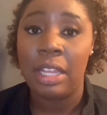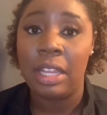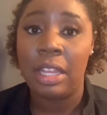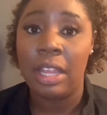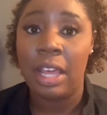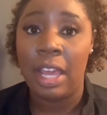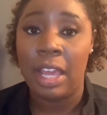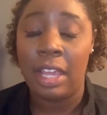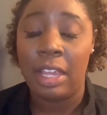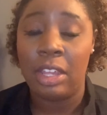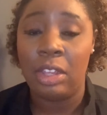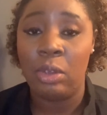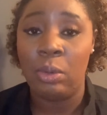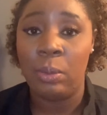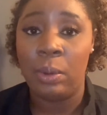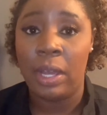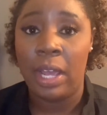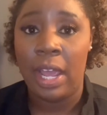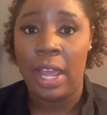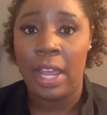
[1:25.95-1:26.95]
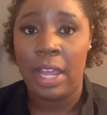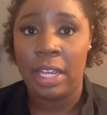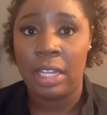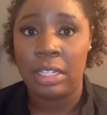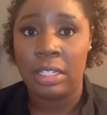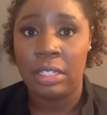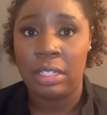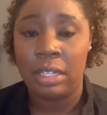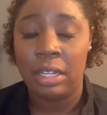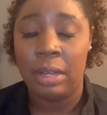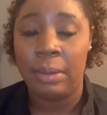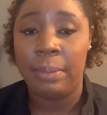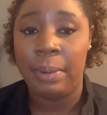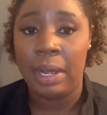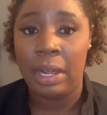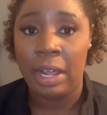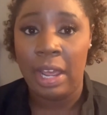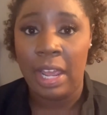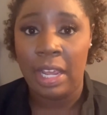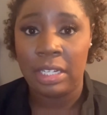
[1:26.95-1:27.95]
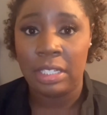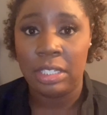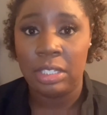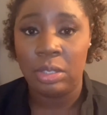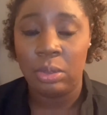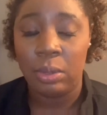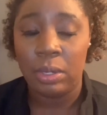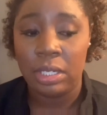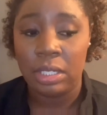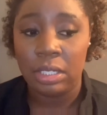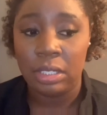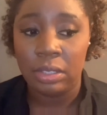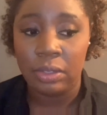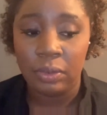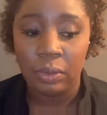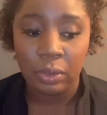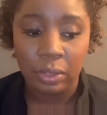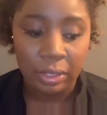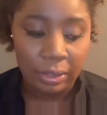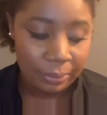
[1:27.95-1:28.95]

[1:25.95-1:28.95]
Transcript: that you will ask these questions for.